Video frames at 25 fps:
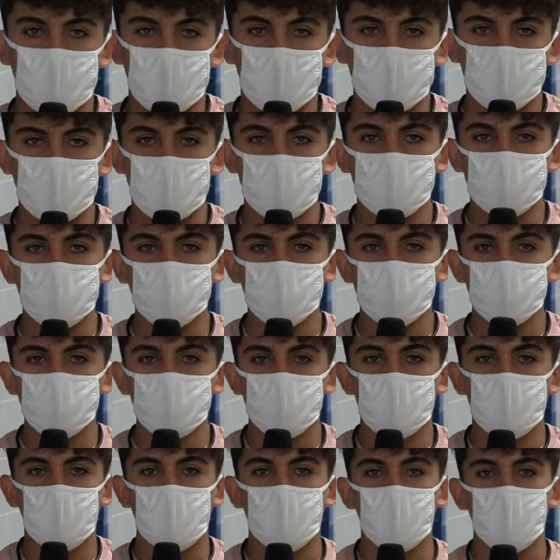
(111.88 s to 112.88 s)
Central
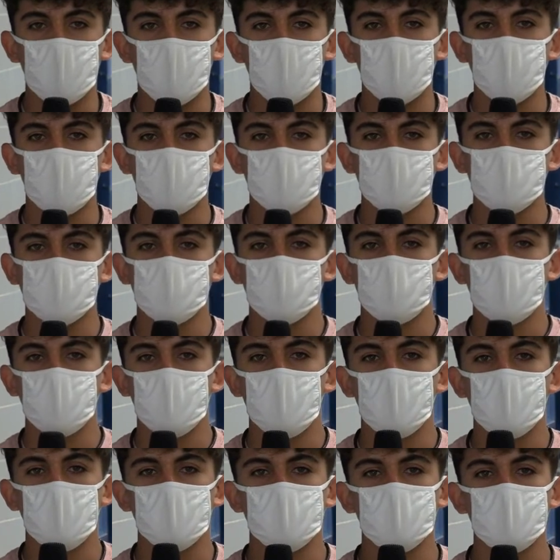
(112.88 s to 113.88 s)
Junior High offers a
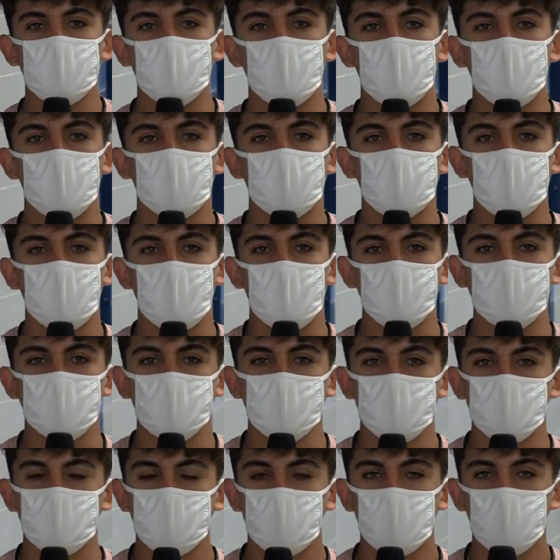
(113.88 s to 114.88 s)
tremendous amount of
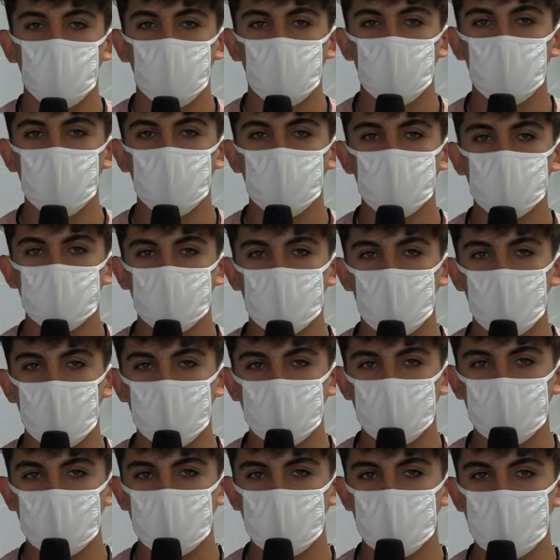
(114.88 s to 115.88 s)
classes. One of those
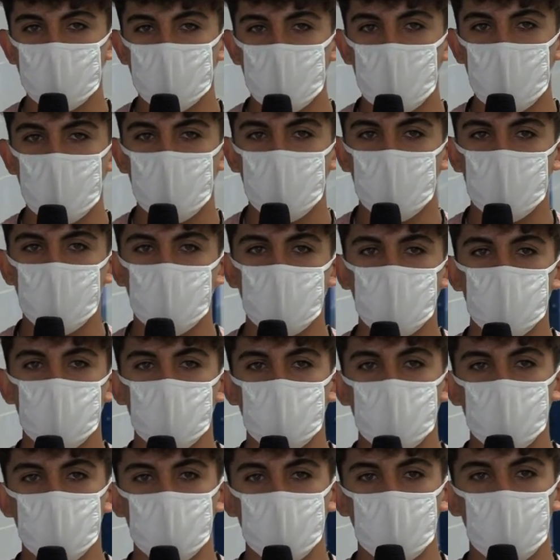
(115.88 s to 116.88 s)
classes is AP
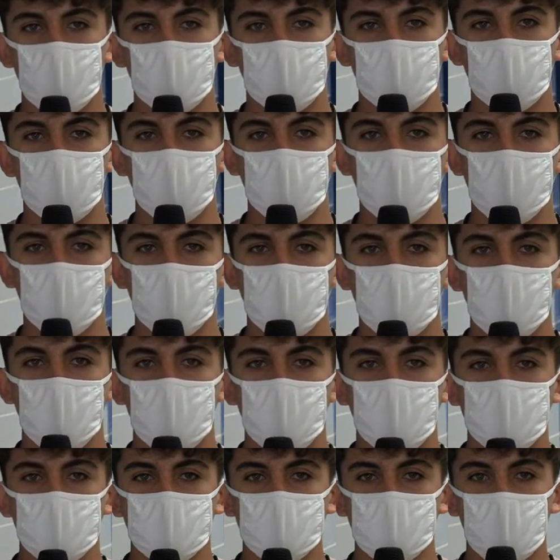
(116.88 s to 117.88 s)
Human Geography.
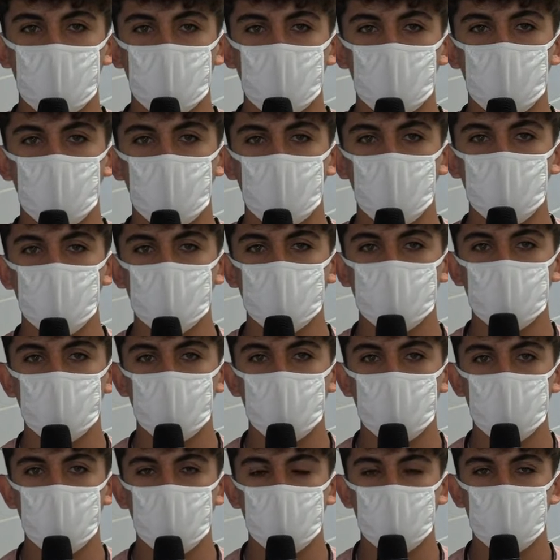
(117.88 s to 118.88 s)
It is taught by Mr.
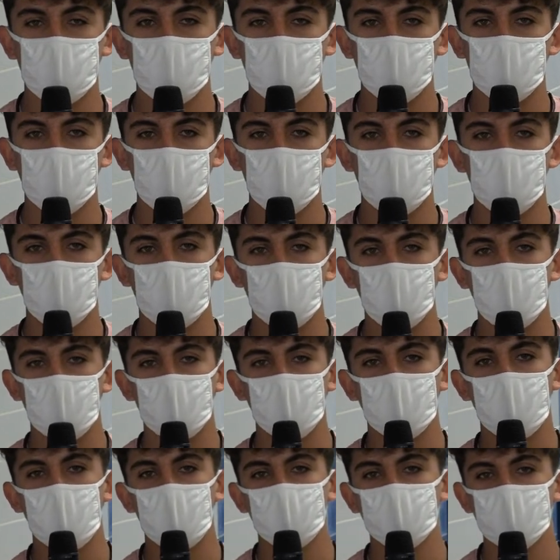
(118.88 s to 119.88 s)
Pittman. It
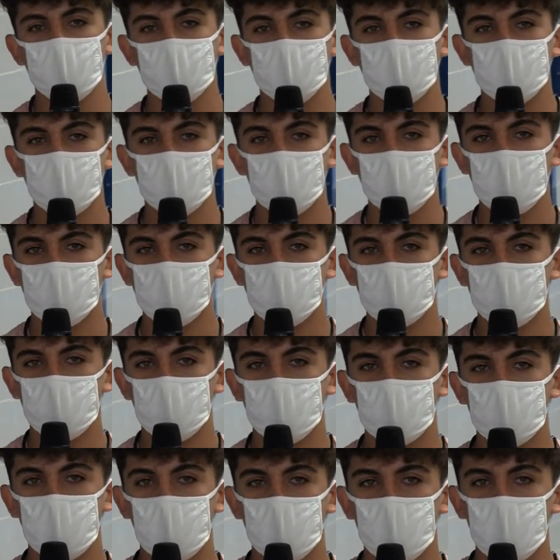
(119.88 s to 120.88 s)
counts as a history
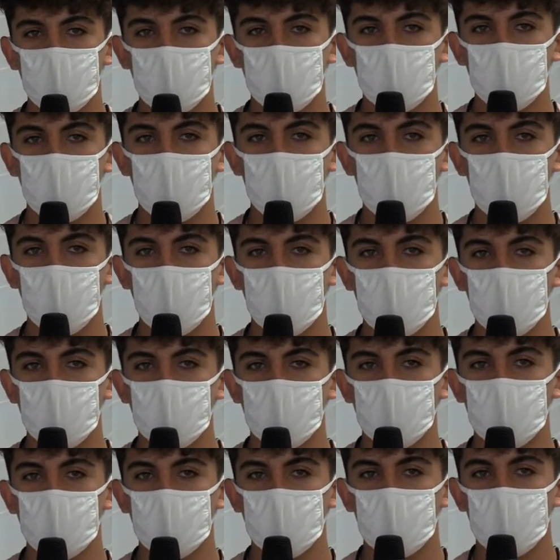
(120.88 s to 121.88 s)
credit,
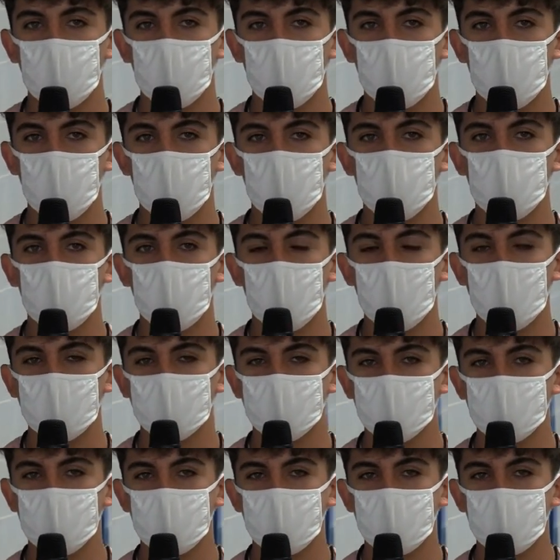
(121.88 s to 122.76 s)
and if you pass the